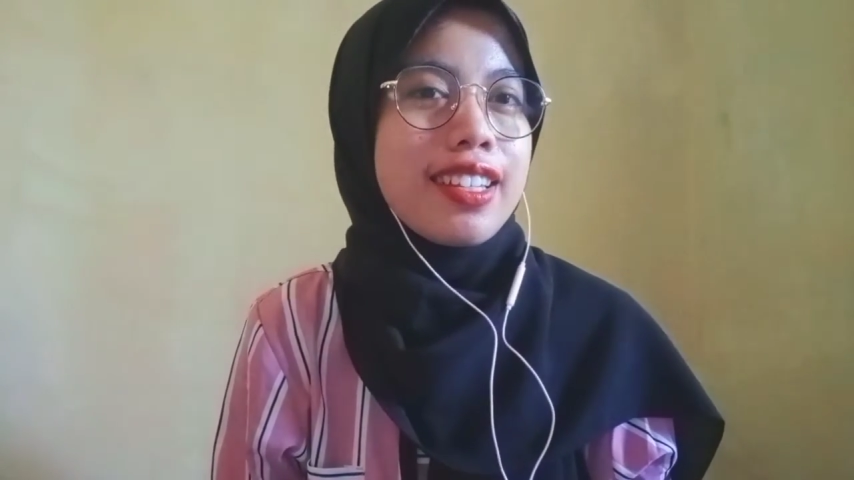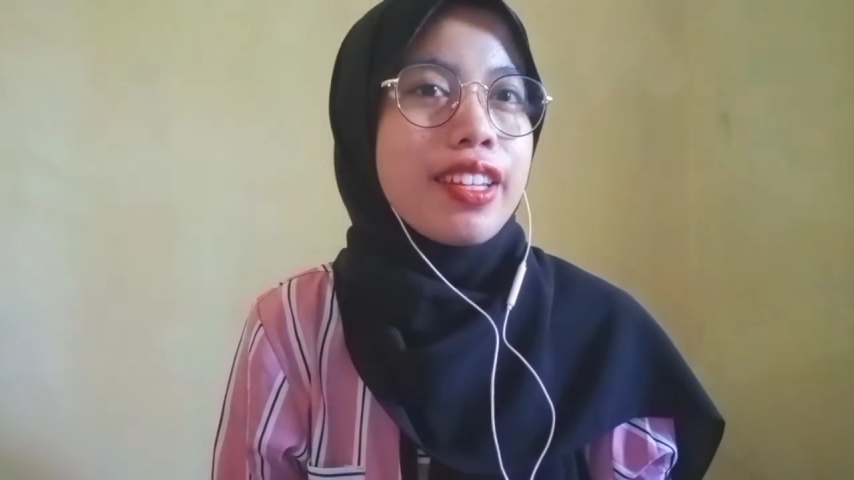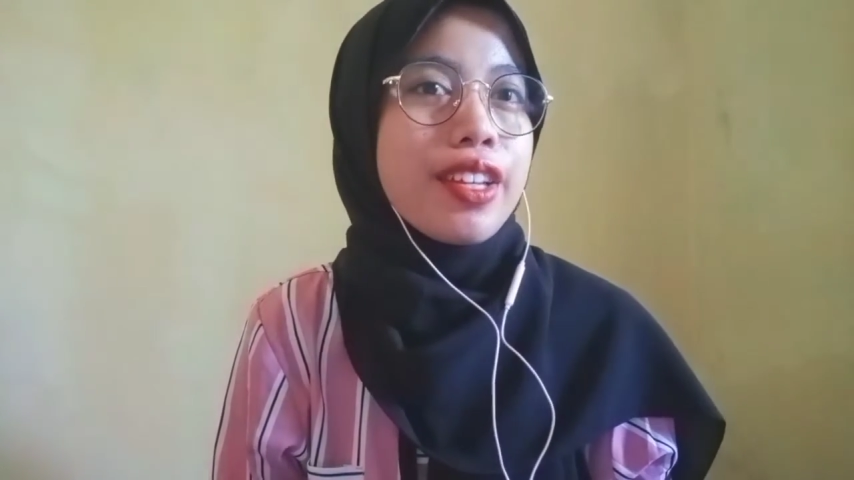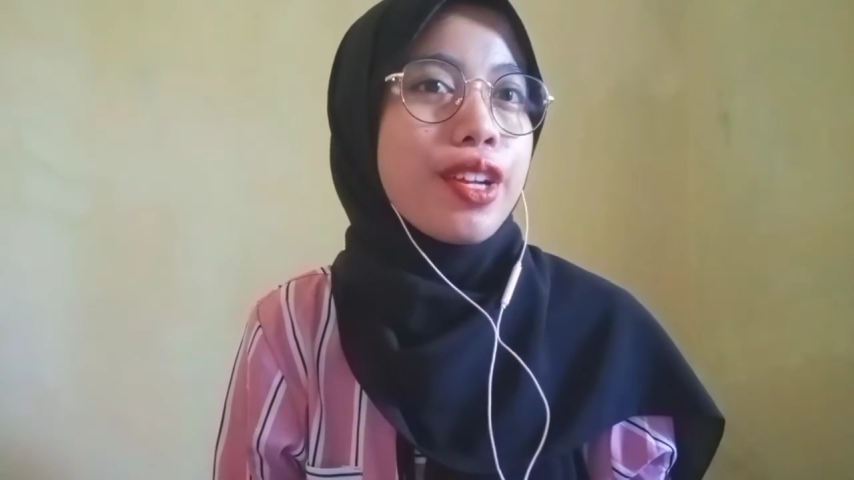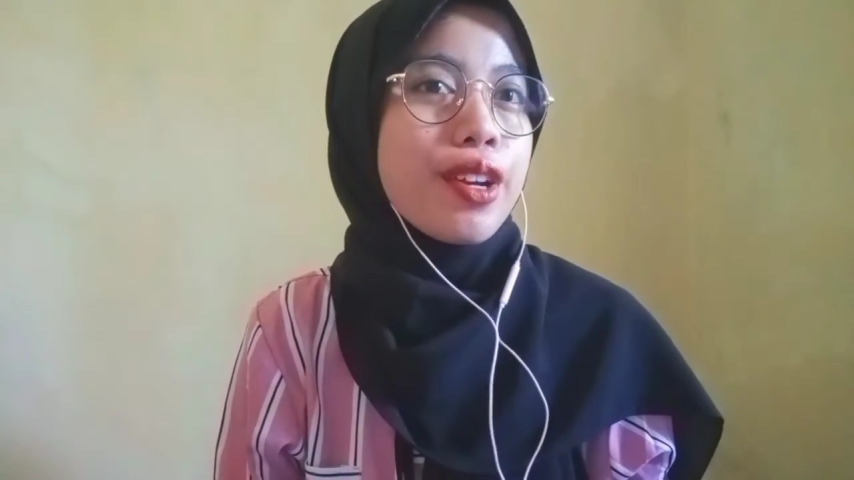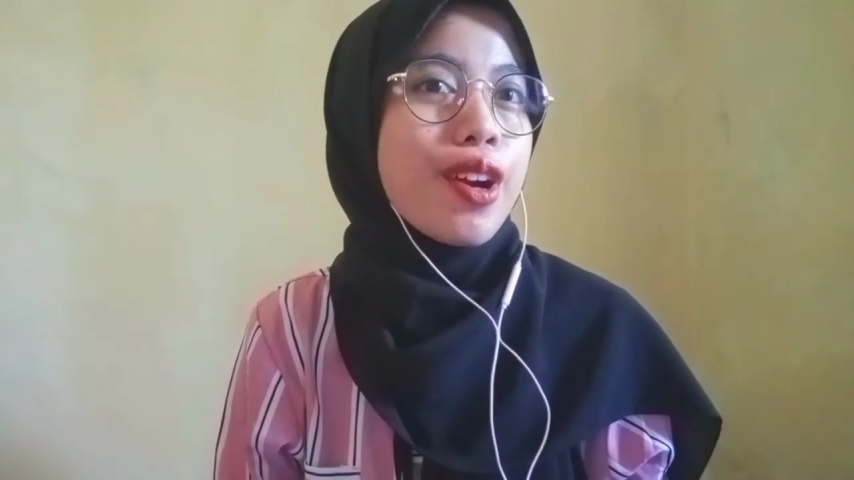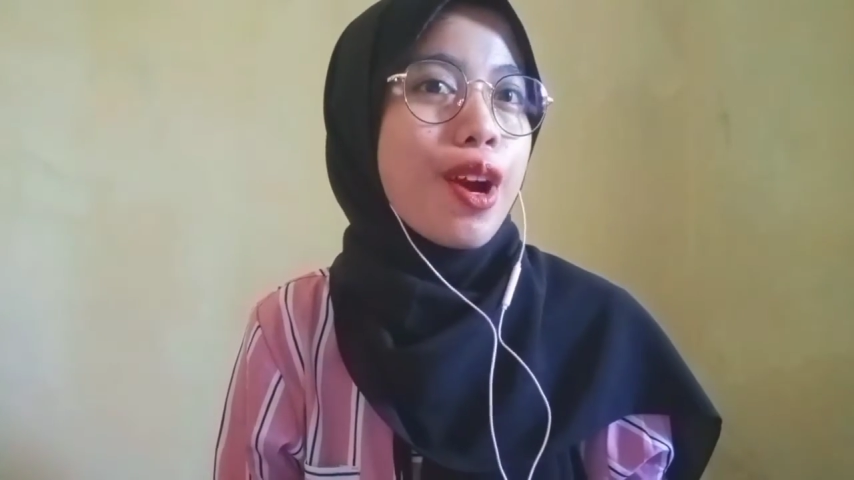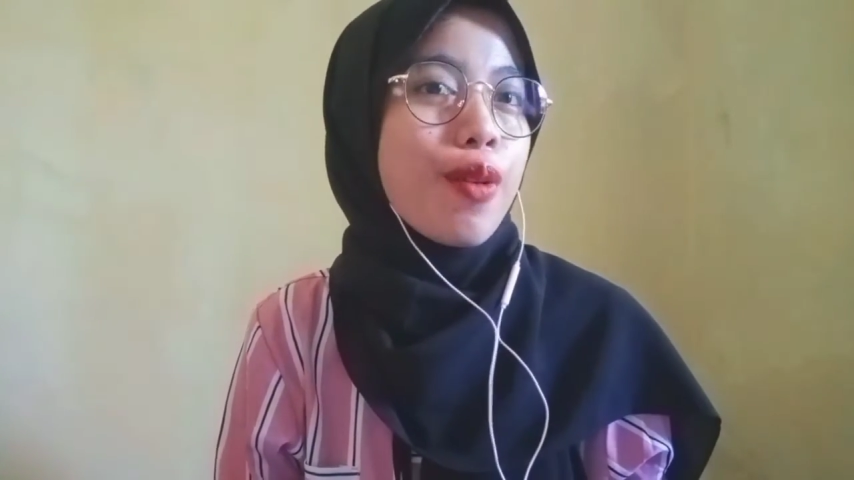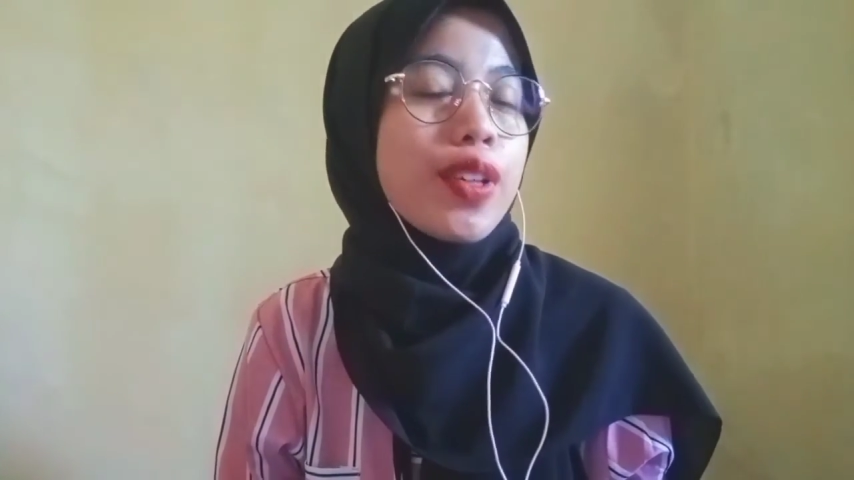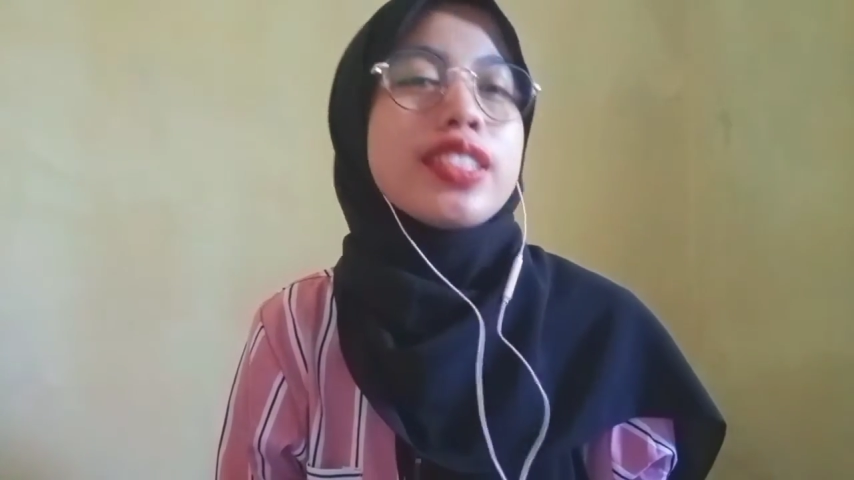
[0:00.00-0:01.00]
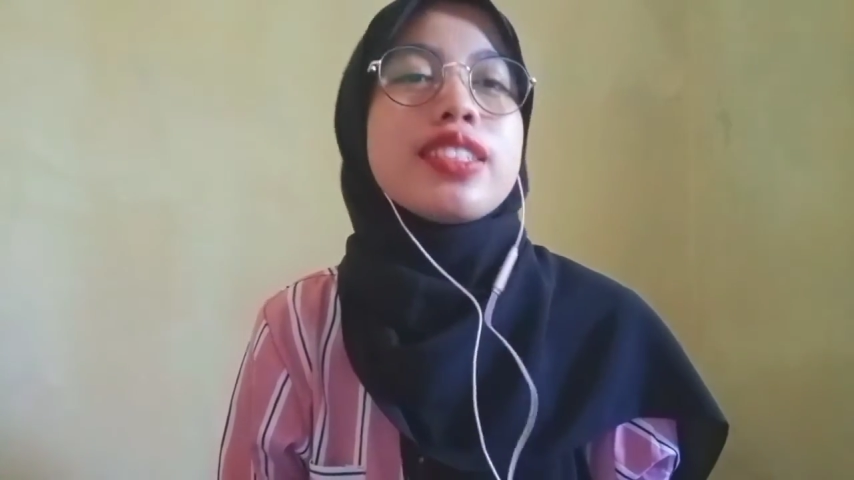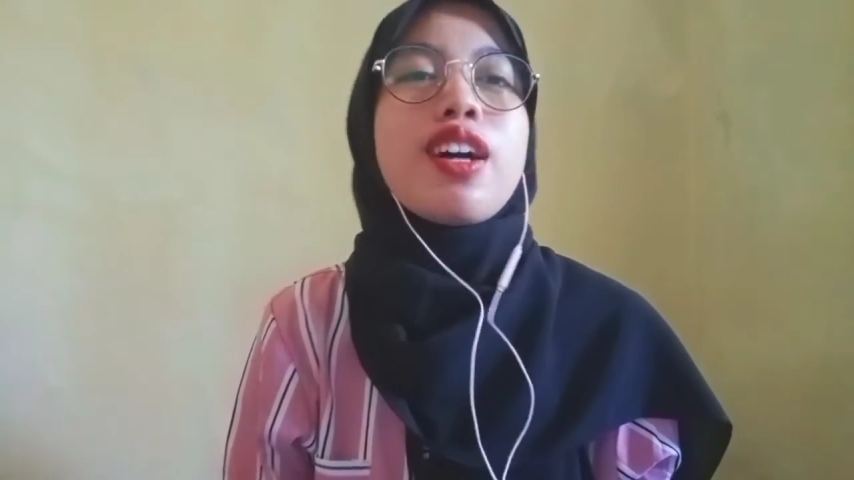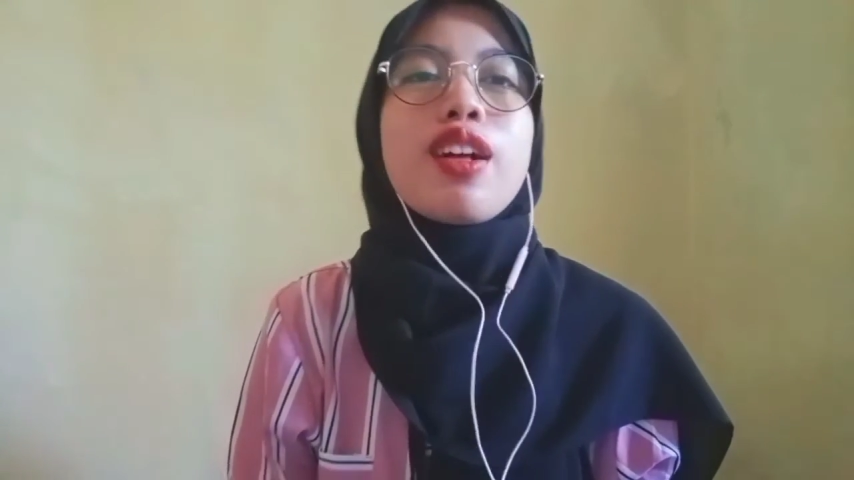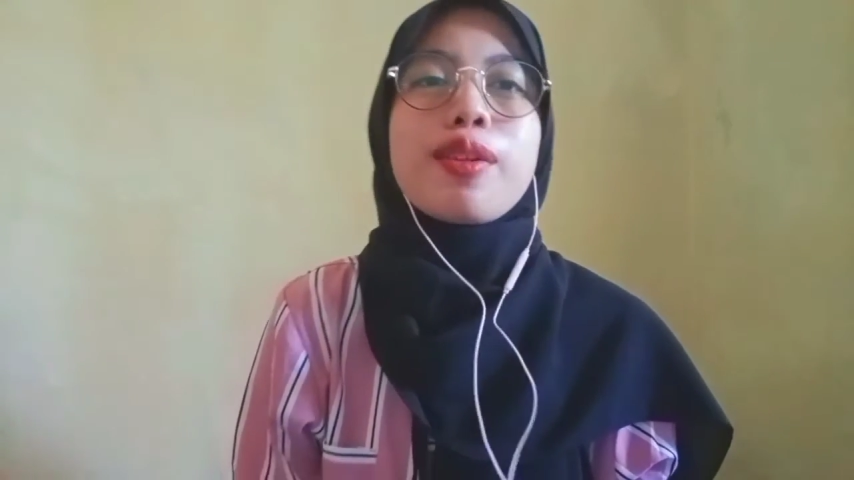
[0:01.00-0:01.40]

Here I want to talk